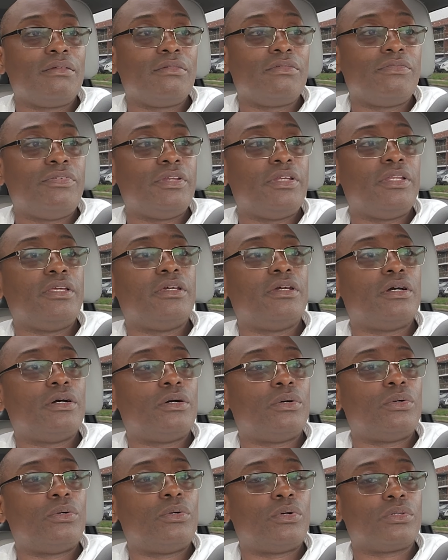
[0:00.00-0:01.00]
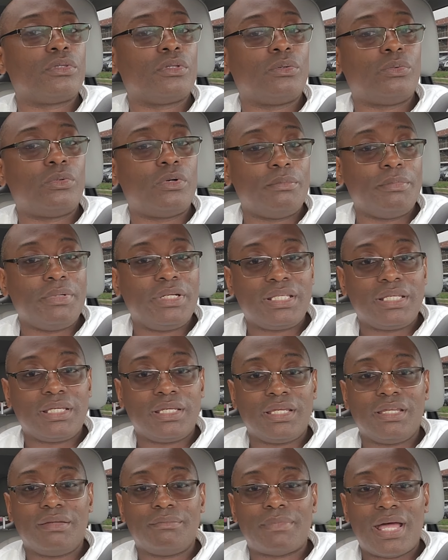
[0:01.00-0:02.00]
video on The Woman
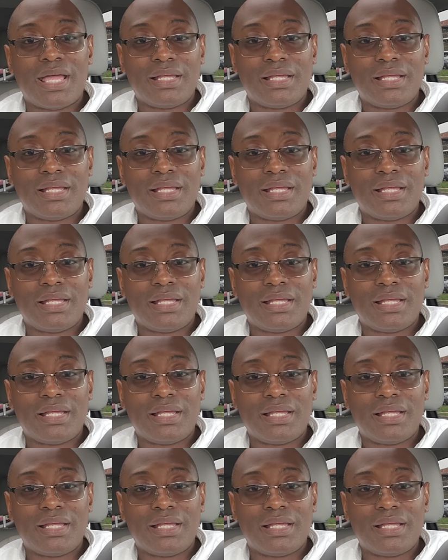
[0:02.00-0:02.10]
King,